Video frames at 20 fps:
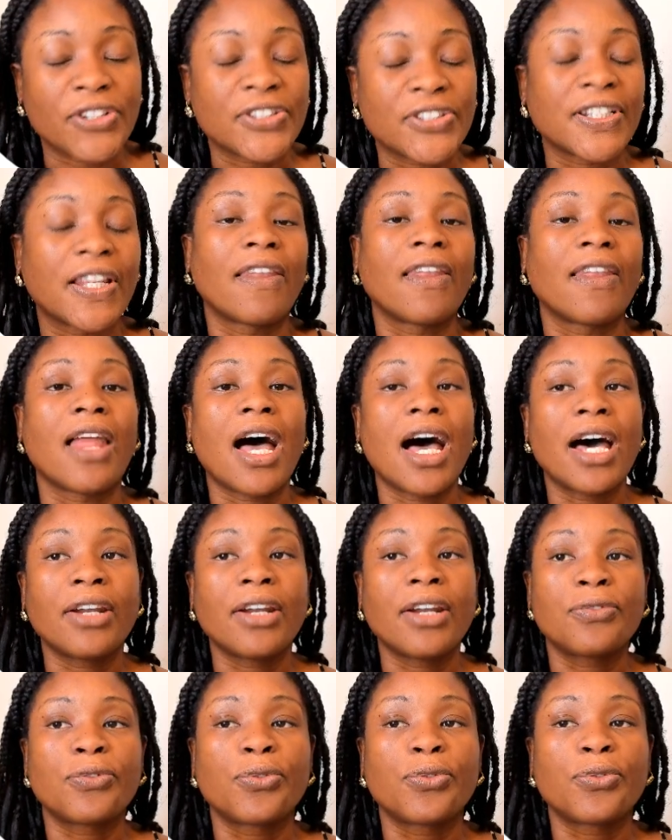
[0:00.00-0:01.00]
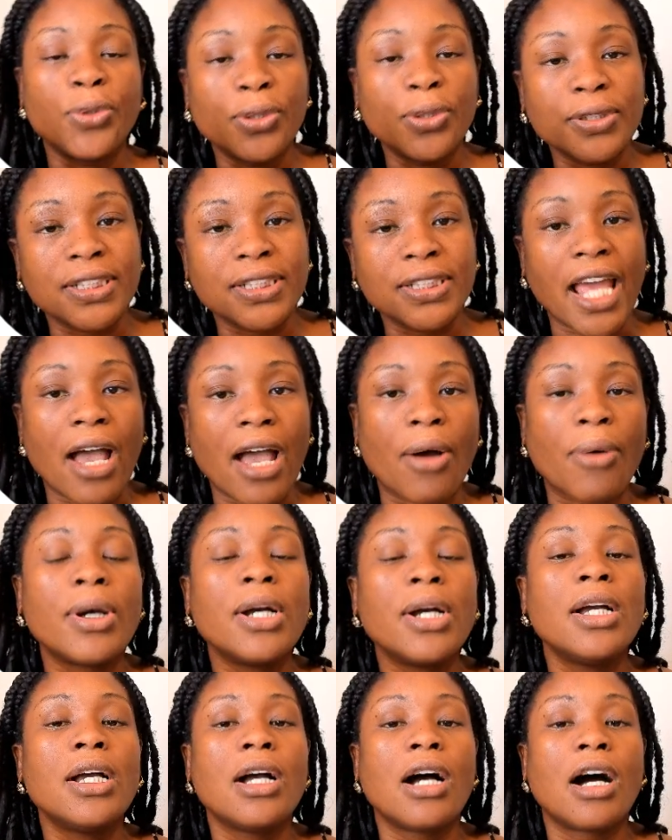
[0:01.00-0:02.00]
There's a lot of rules
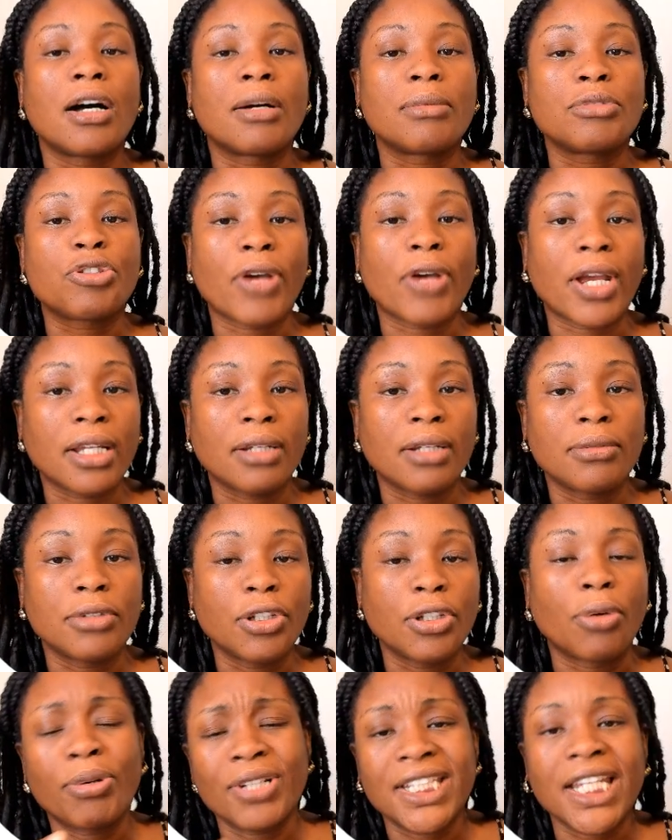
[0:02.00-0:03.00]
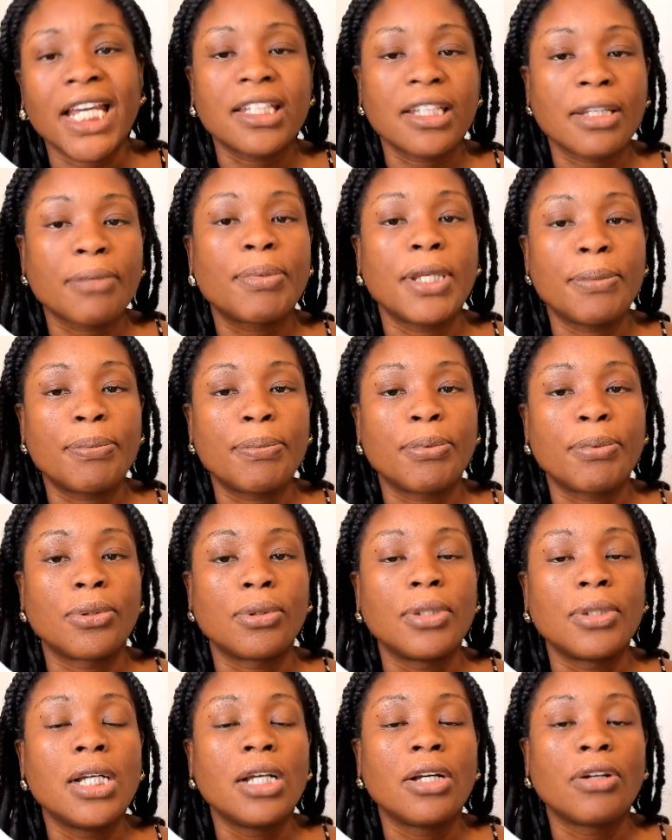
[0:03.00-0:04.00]
now protecting
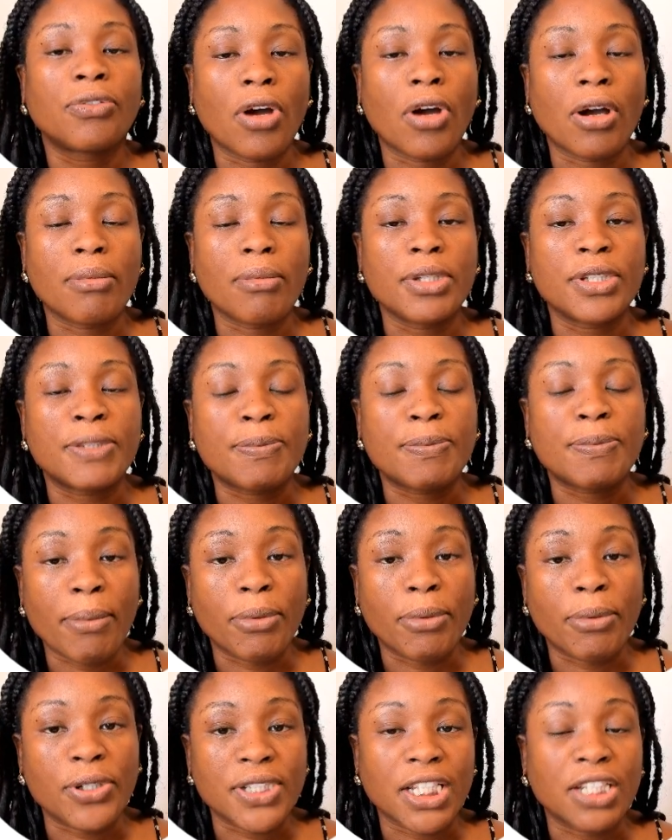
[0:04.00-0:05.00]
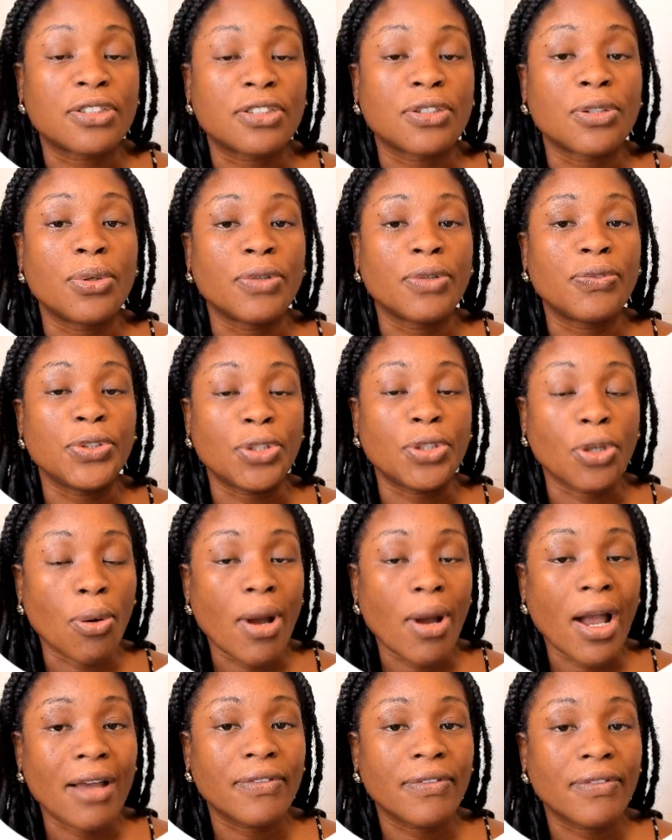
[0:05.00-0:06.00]
people from spammers. And so if you
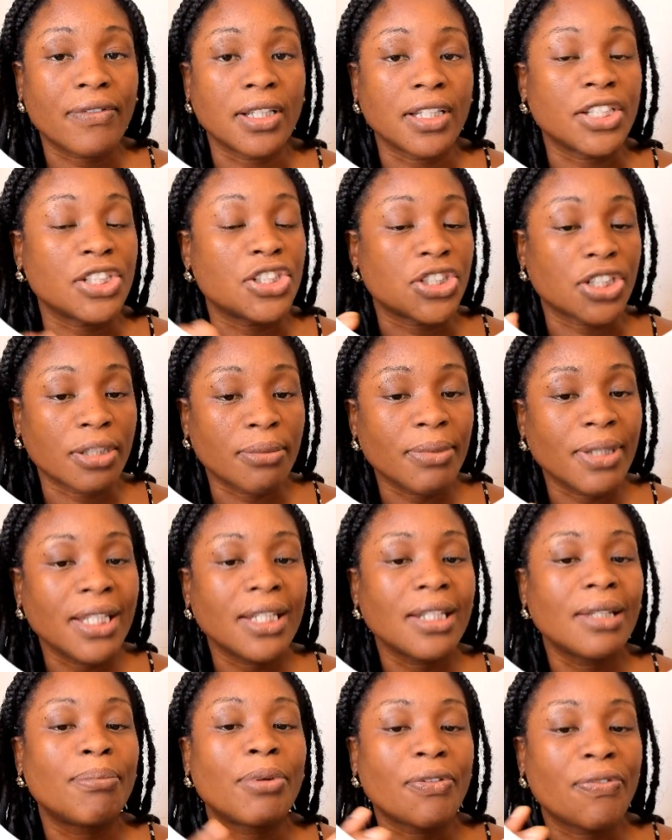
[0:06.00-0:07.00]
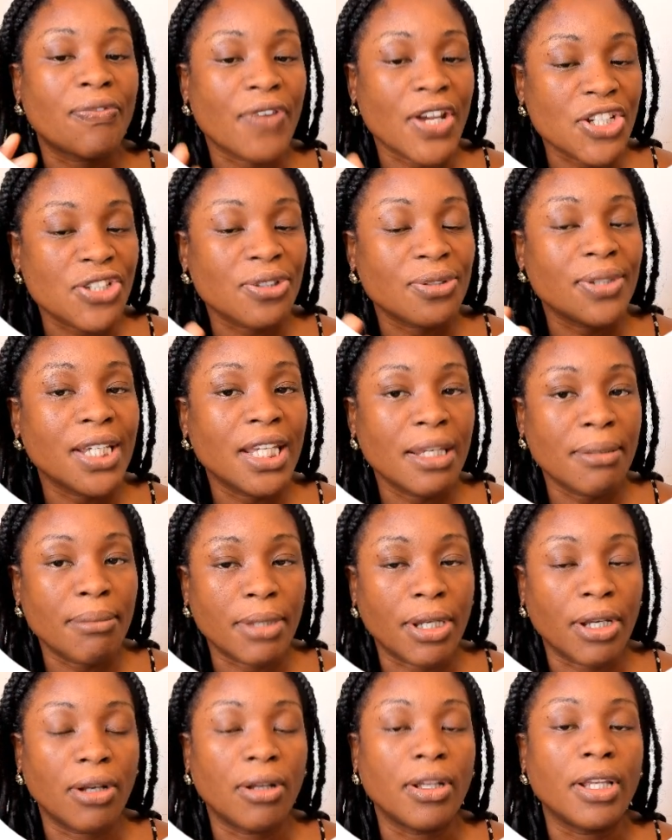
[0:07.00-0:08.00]
don't have a legitimate professional
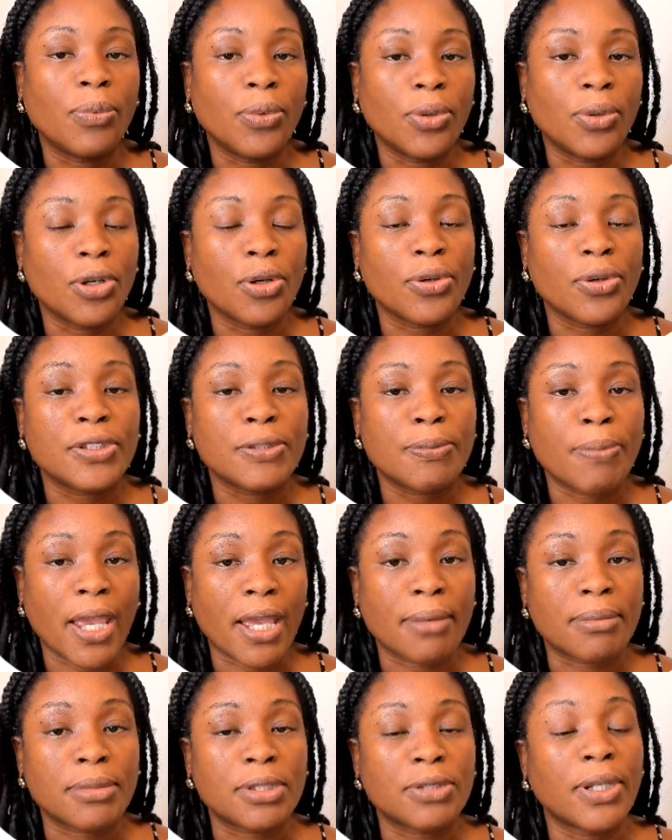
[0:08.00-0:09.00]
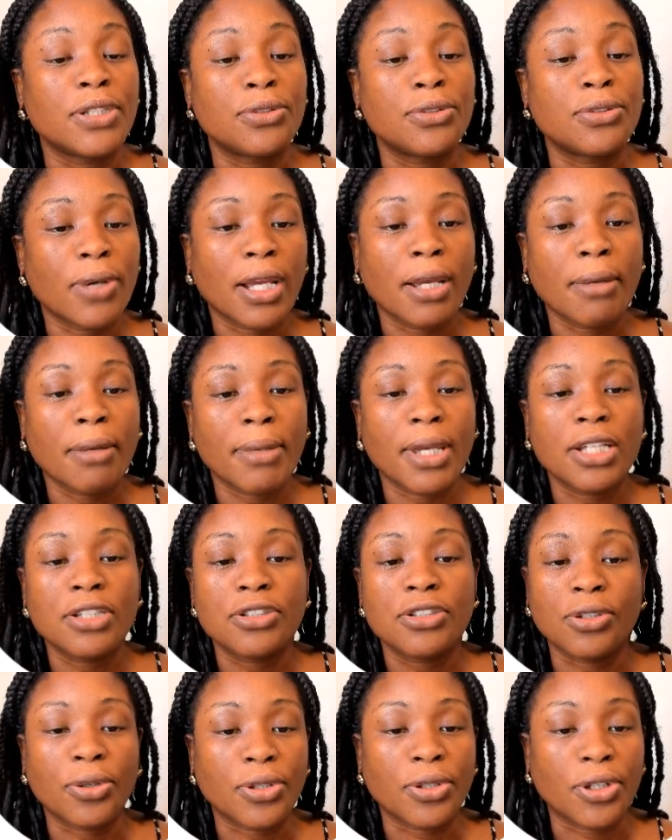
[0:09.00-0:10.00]
email, it will go to spam. So I do
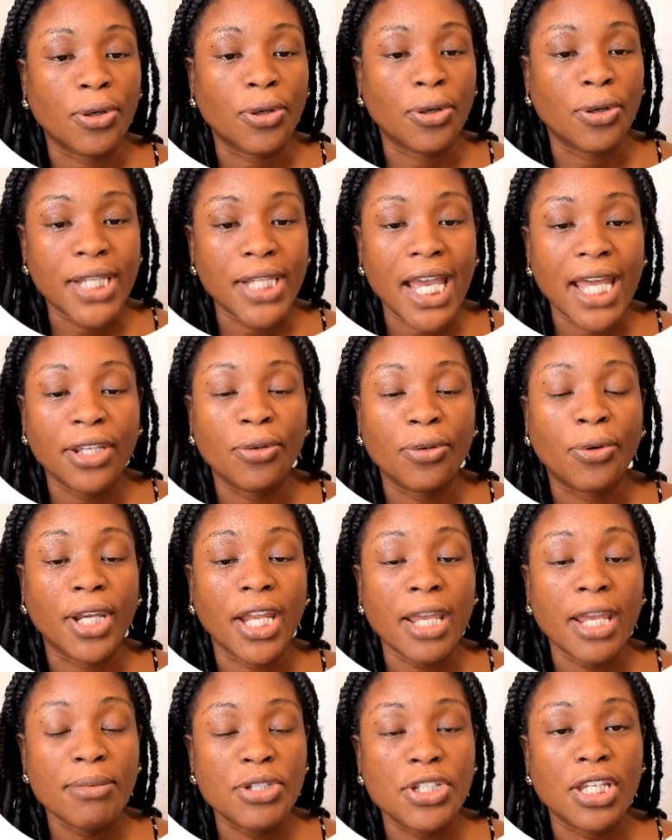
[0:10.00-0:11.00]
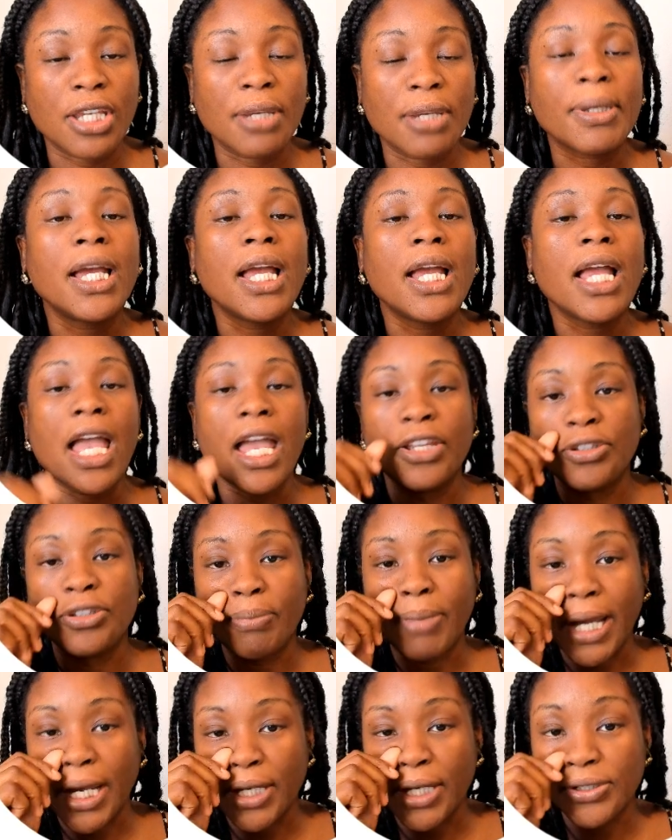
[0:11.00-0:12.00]
recommend you go to GoDaddy or Namecheap and
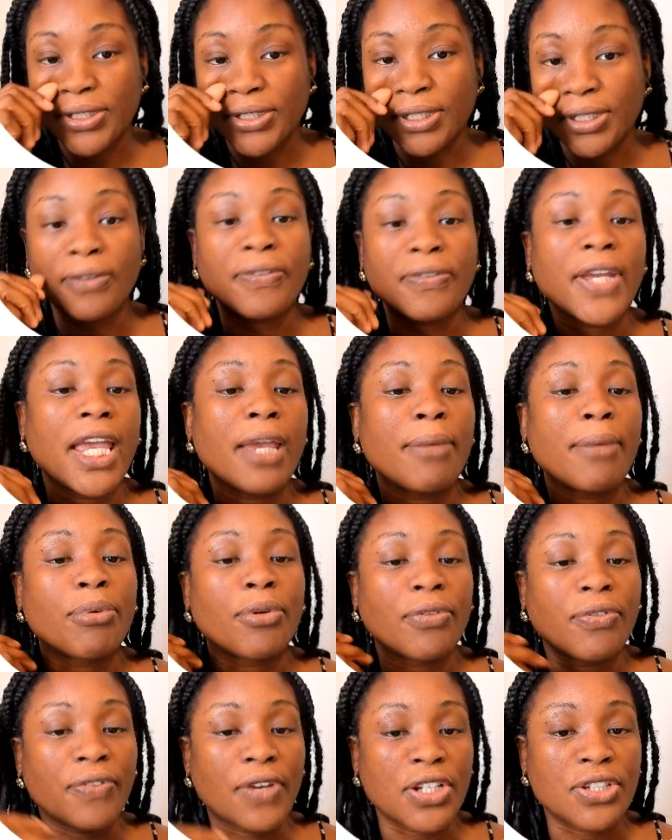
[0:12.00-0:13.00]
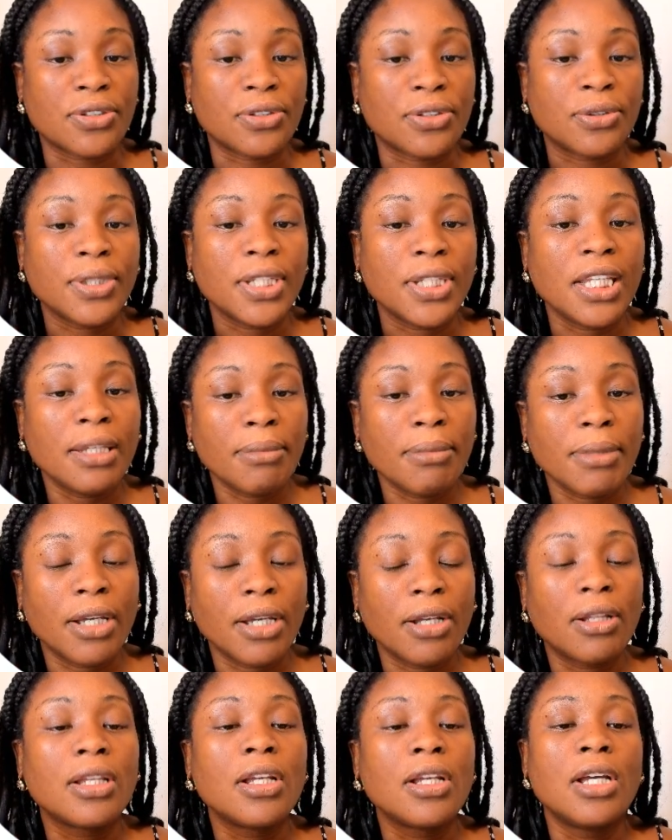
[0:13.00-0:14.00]
you buy yourself a professional
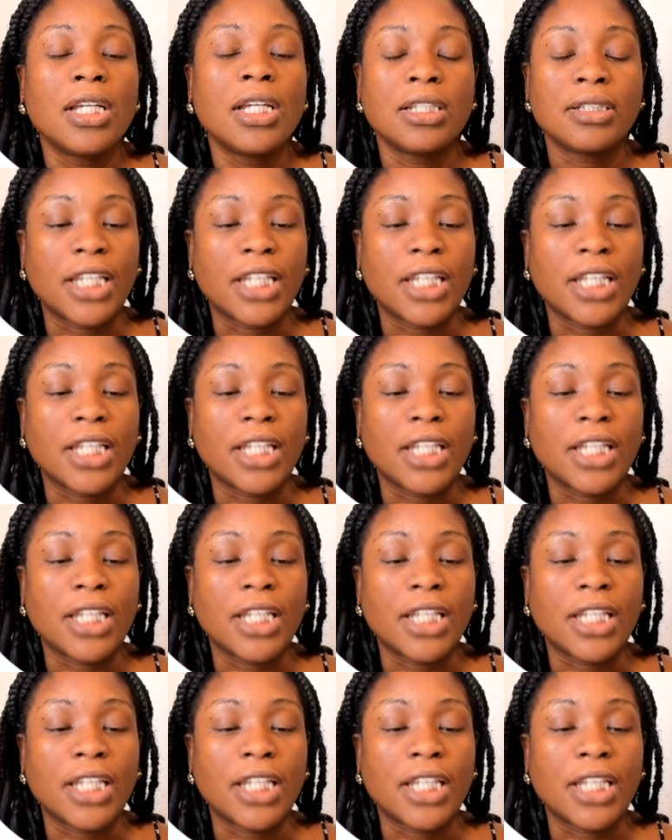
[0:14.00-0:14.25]
email.